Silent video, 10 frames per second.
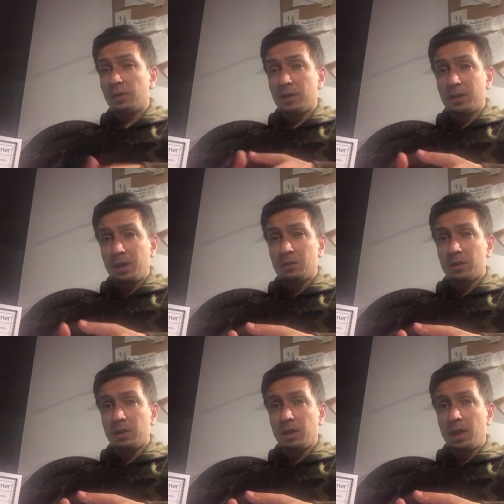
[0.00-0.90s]
If there's
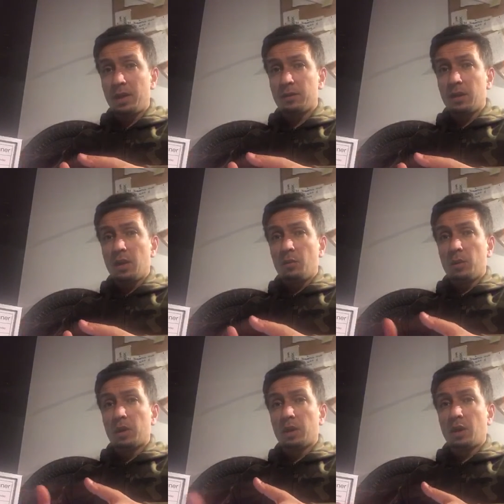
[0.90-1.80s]
interest in that, we're
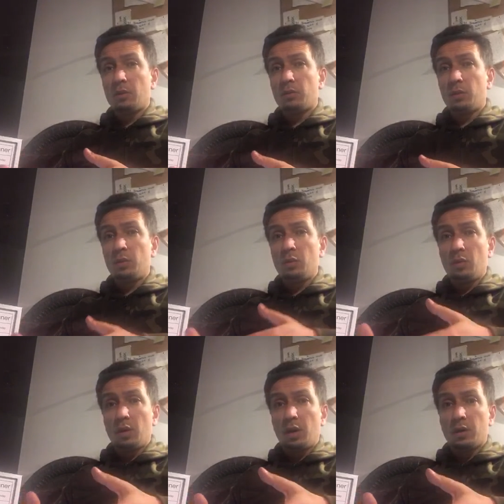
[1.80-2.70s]
going to go through
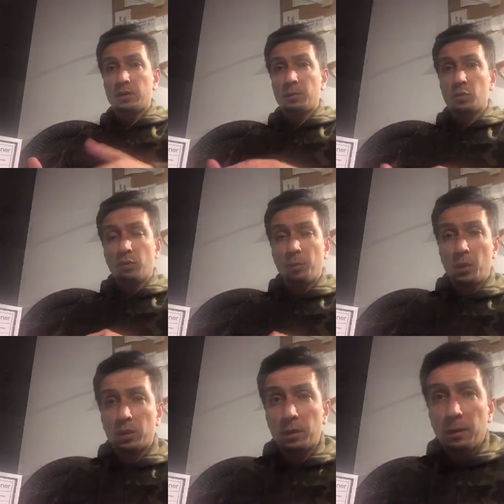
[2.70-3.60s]
some sort of
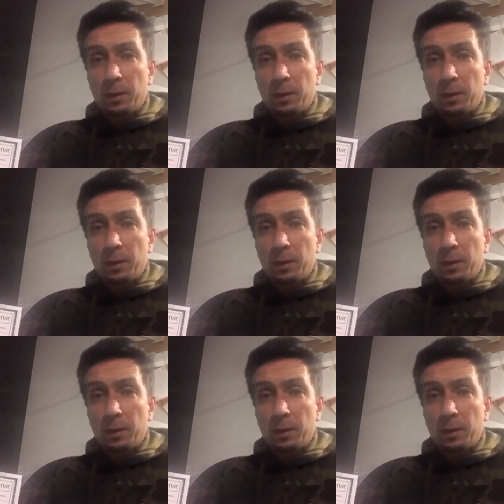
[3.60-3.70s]
book.